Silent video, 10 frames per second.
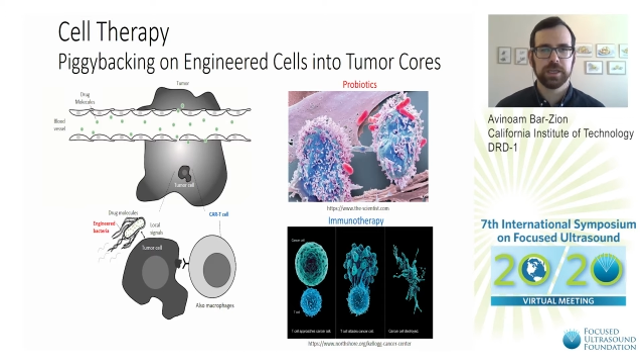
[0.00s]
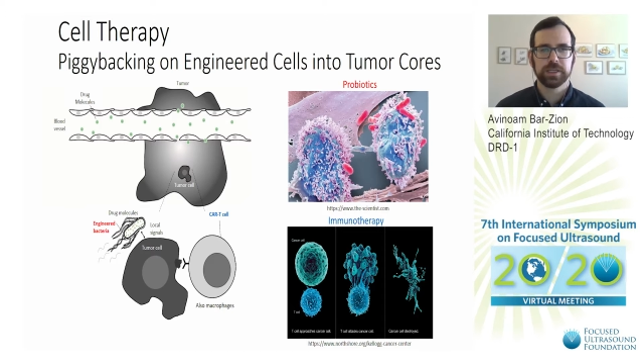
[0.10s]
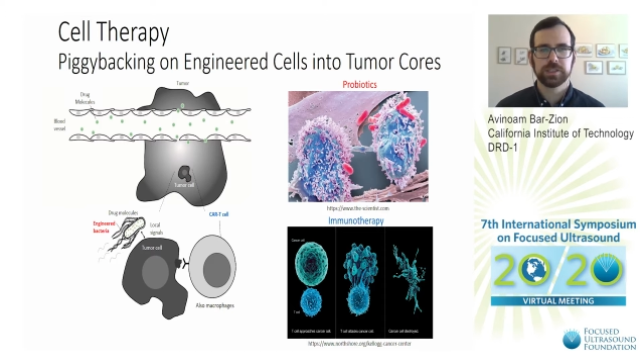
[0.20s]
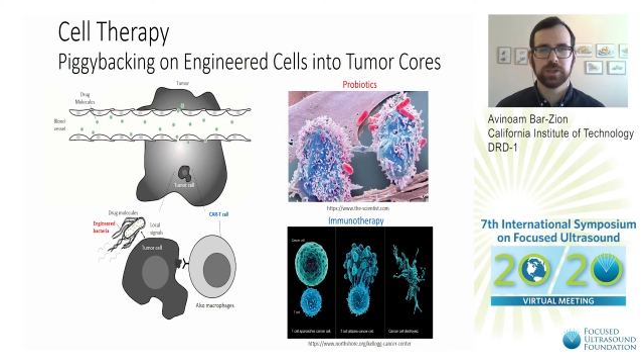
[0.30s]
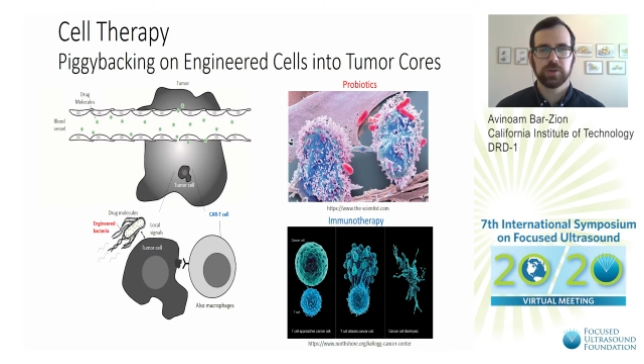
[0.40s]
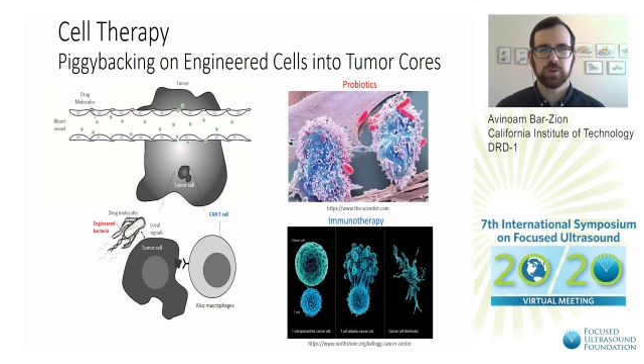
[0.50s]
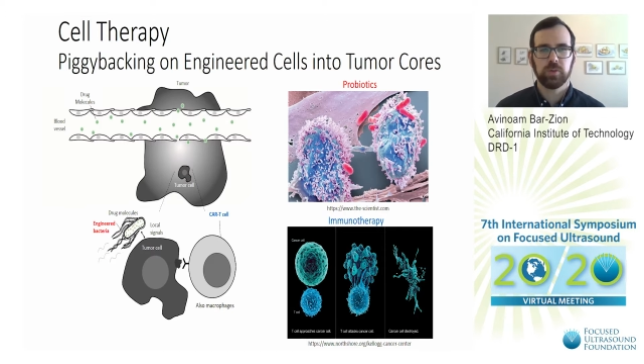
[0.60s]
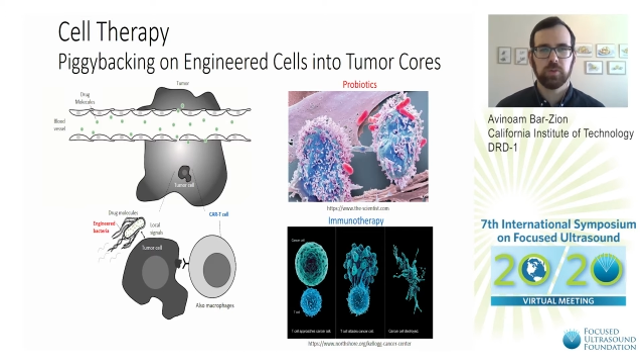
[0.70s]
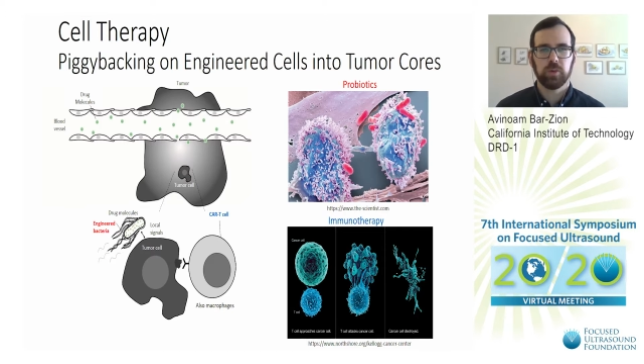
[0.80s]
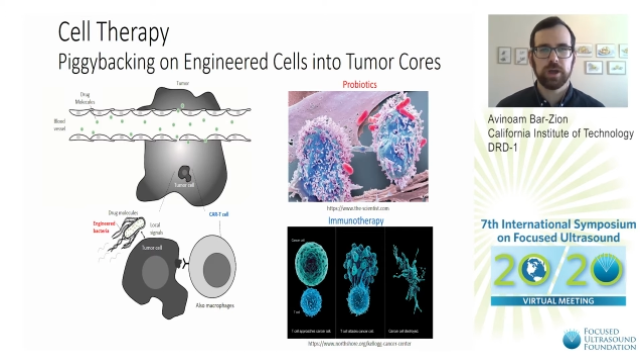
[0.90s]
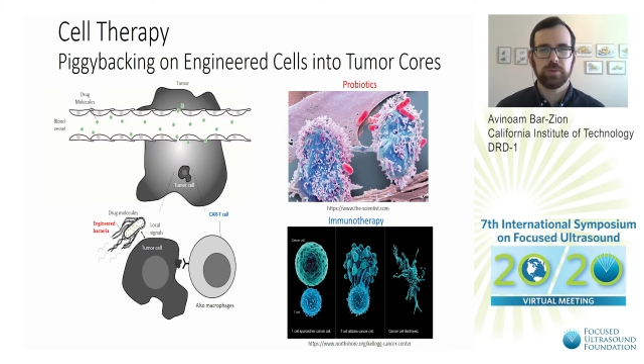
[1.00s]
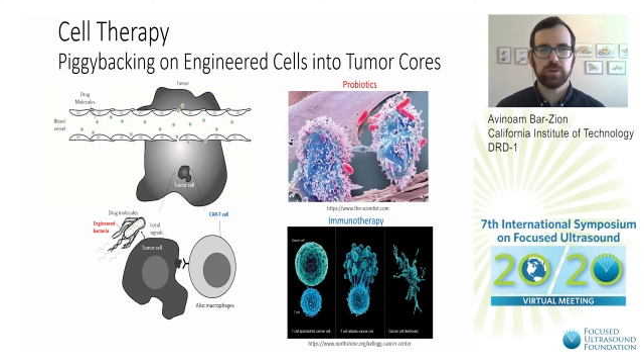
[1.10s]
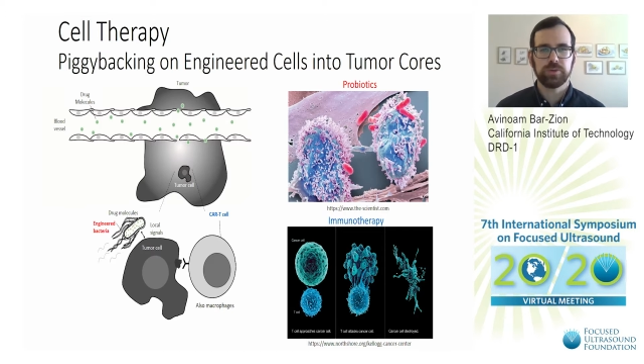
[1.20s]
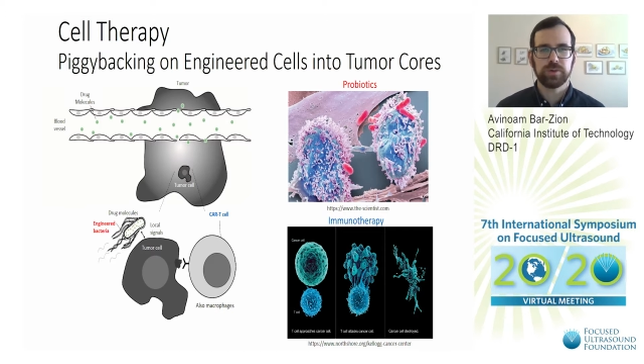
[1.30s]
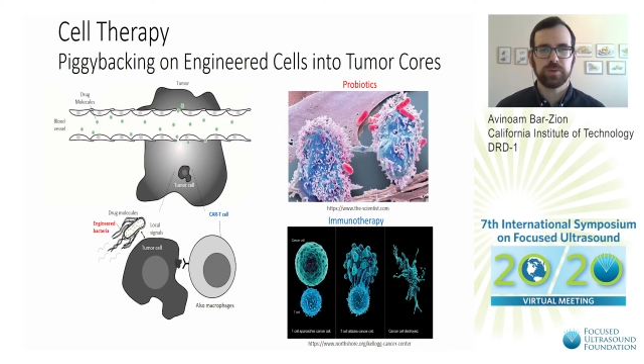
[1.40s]
So why would
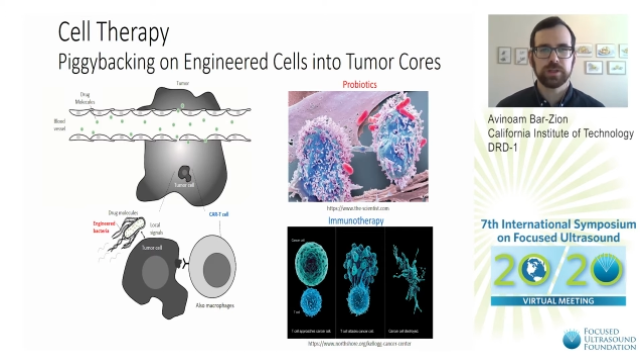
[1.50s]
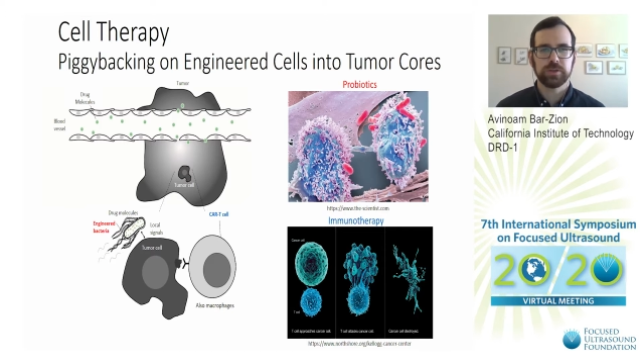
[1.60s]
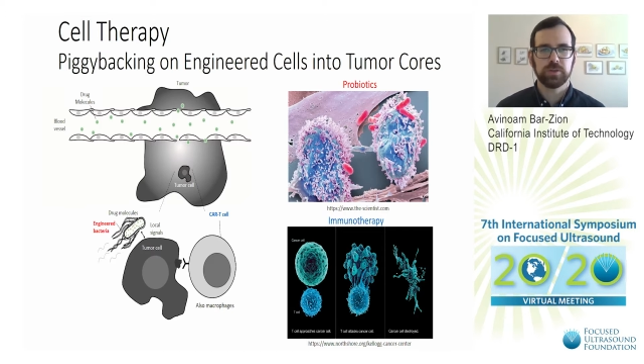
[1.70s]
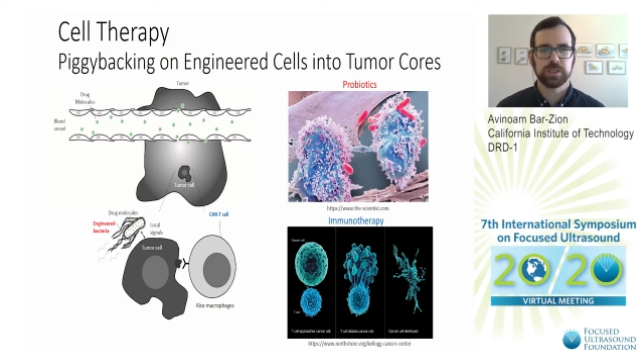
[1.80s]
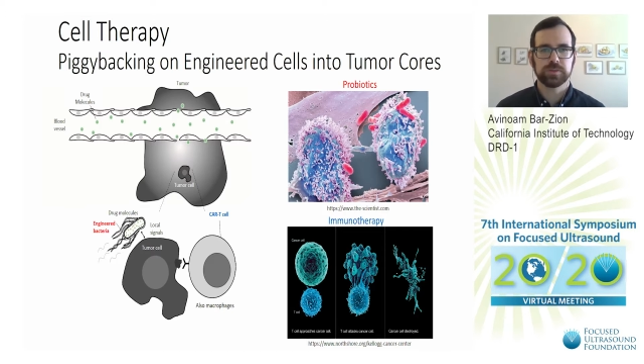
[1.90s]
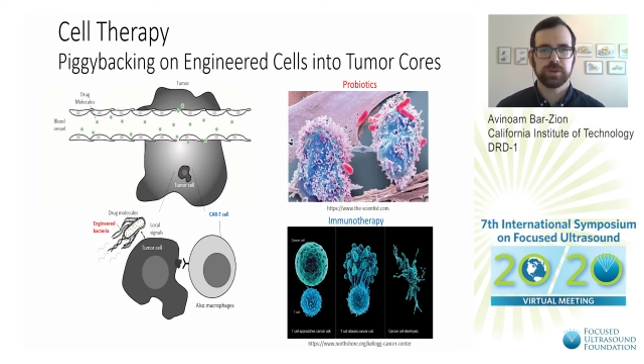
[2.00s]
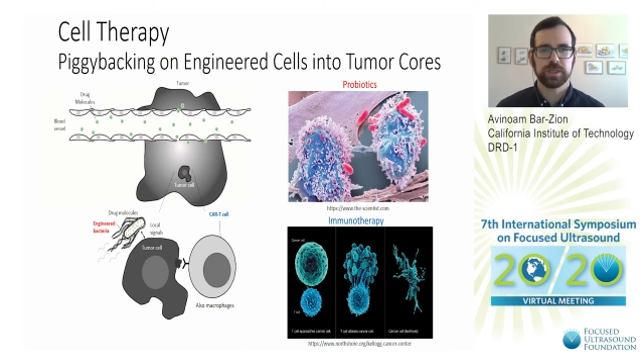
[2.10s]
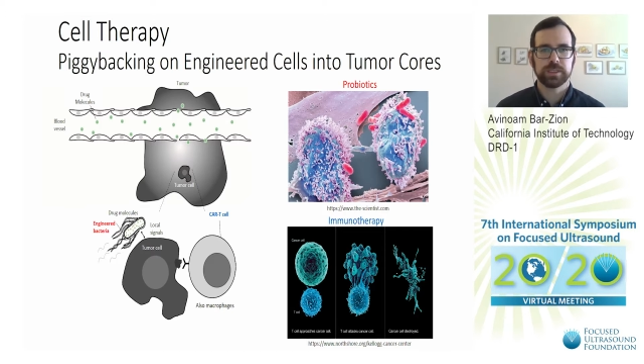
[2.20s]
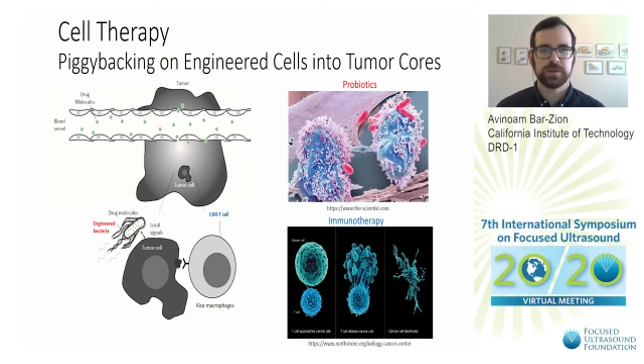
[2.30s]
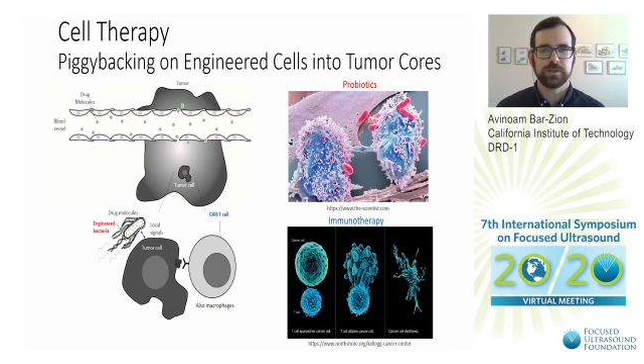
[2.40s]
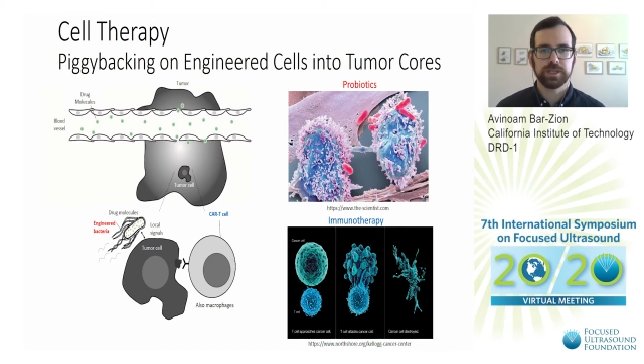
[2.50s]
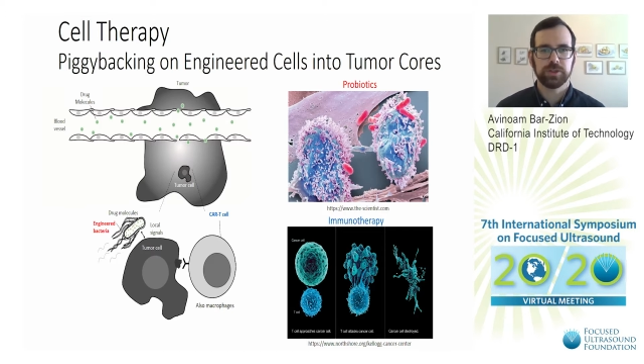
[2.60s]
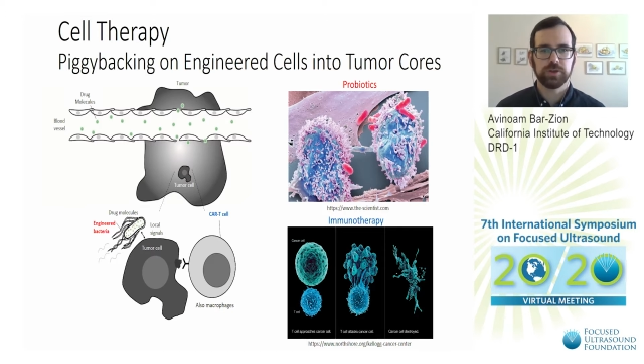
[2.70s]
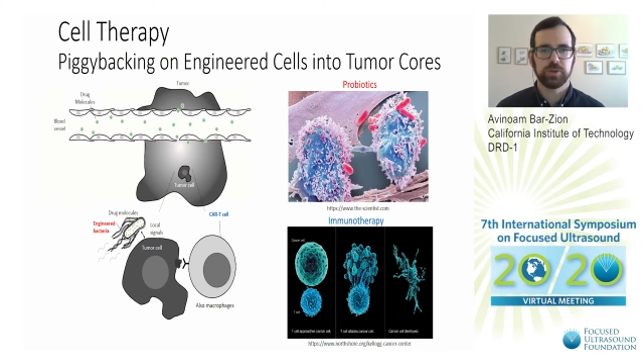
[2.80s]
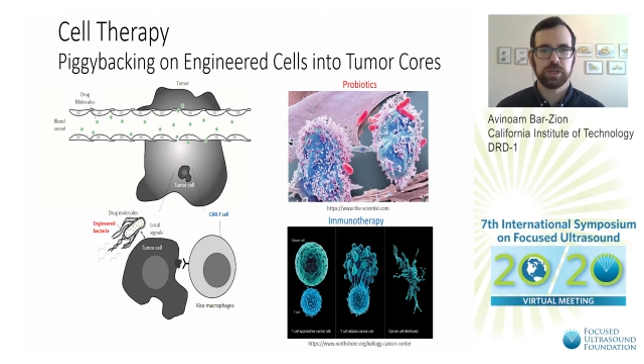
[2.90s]
we want to express cavitation
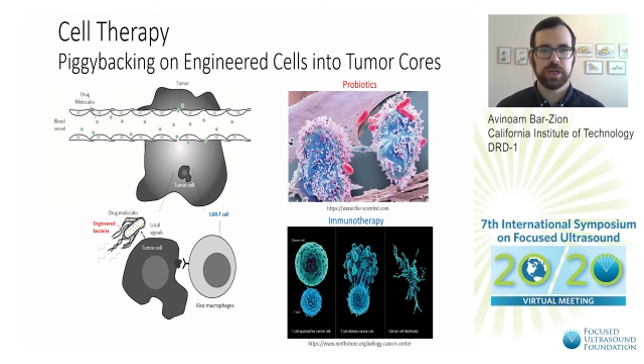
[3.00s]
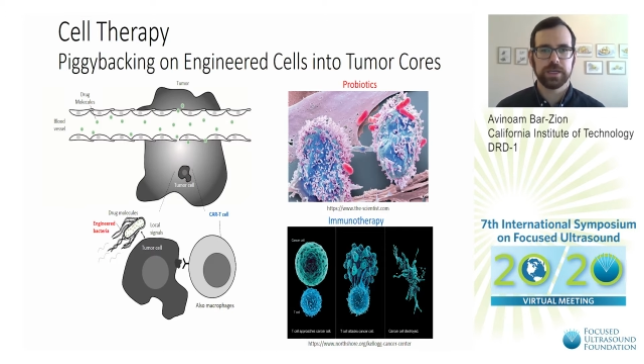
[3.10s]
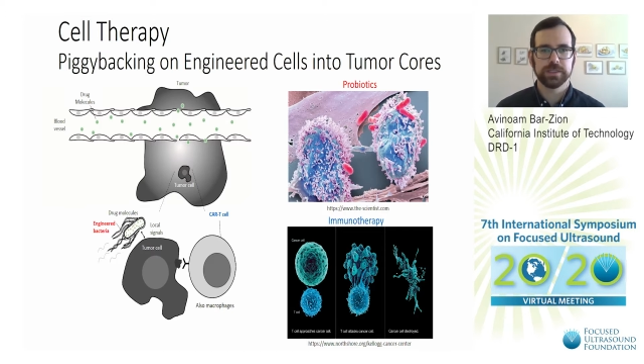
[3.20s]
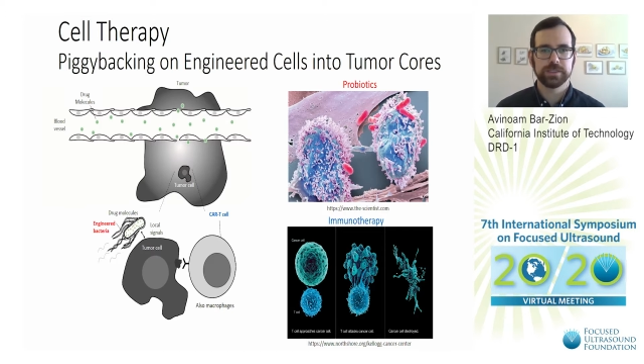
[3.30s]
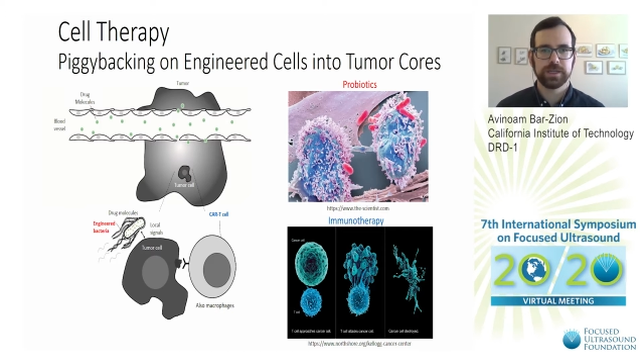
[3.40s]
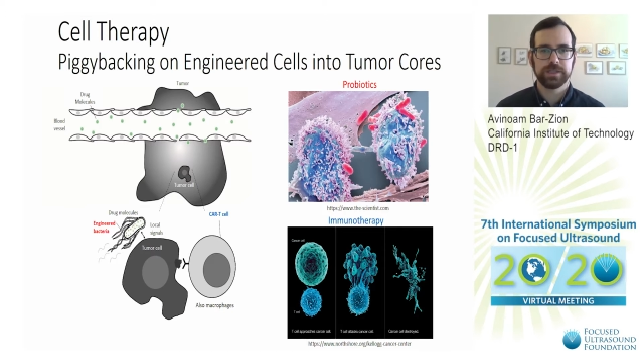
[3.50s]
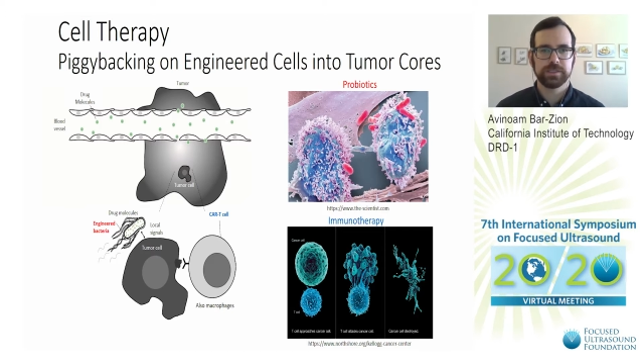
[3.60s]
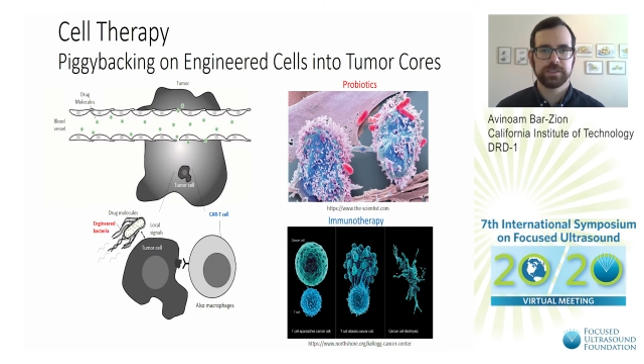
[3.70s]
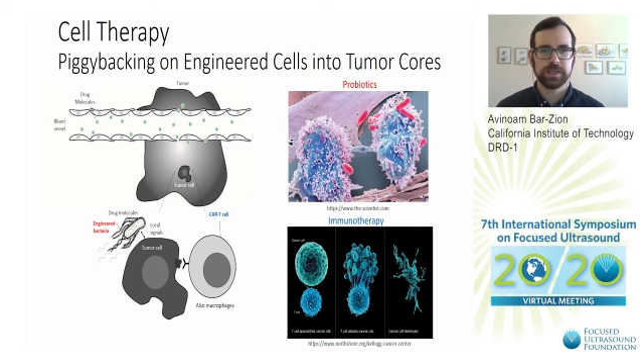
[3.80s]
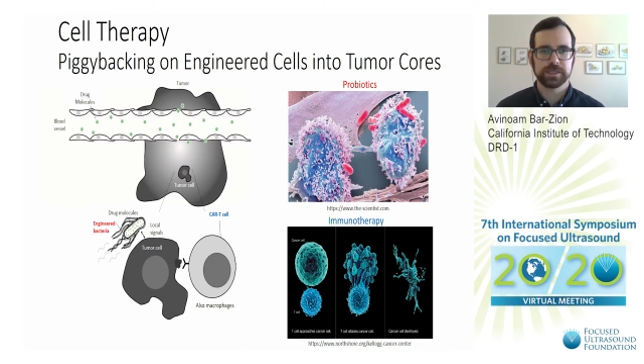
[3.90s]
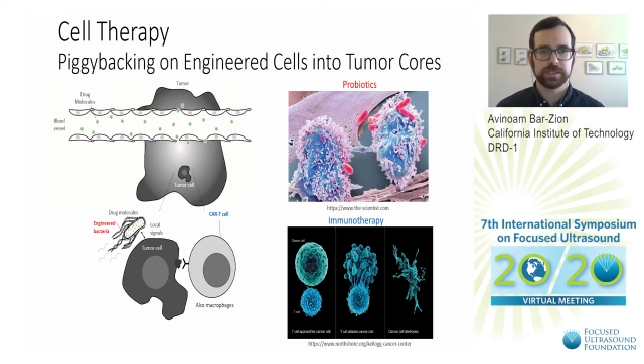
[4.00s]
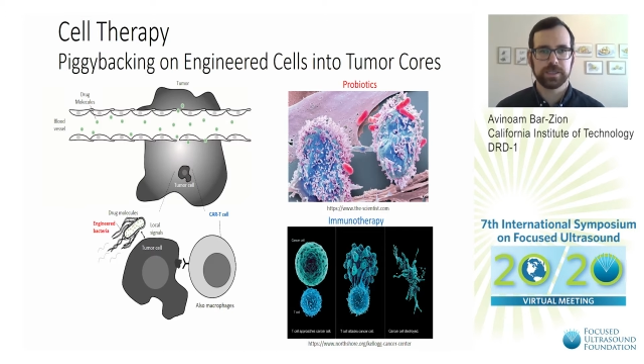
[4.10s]
nuclei inside these cells?